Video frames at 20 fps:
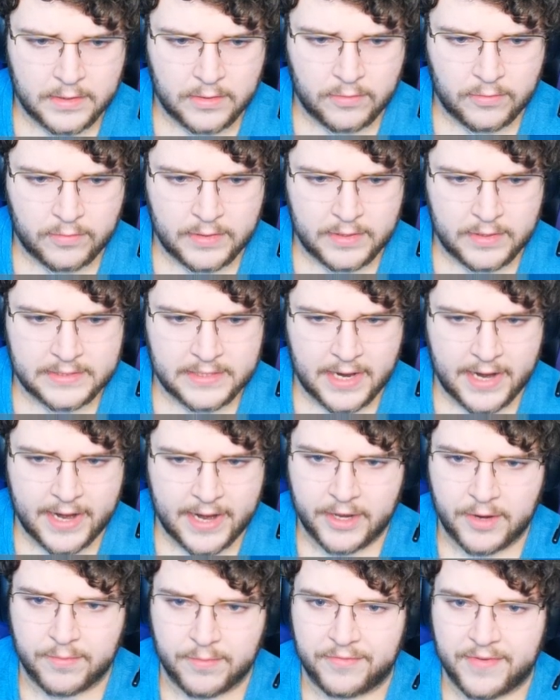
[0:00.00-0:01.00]
What is ion
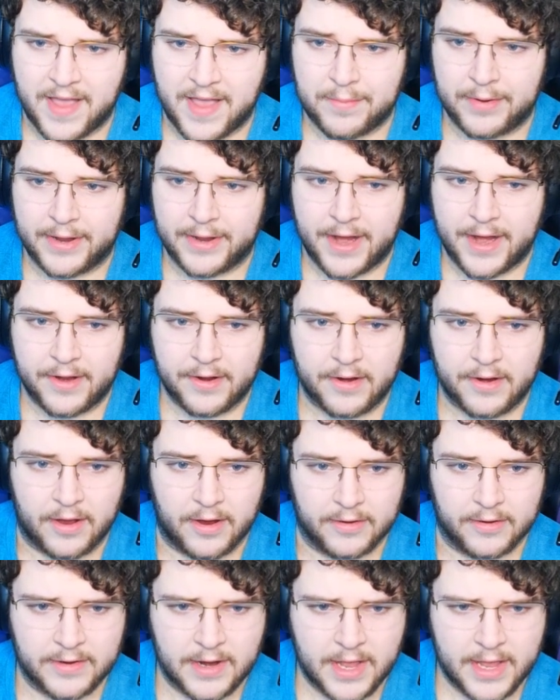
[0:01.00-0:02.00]
cube fabricator?
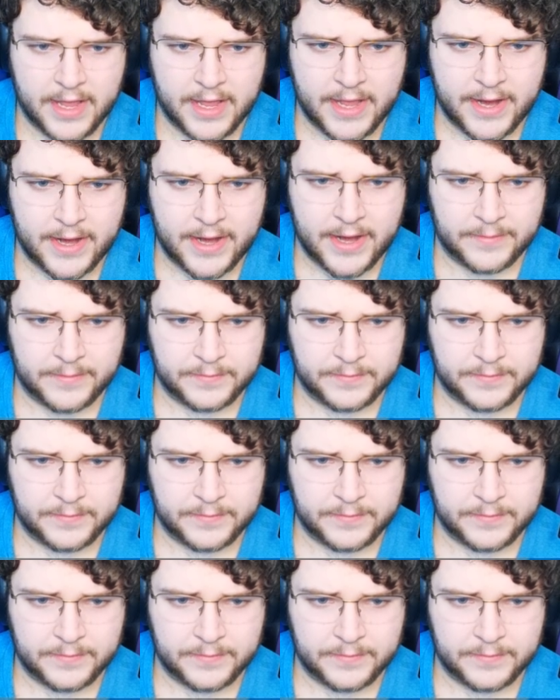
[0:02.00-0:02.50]
All right.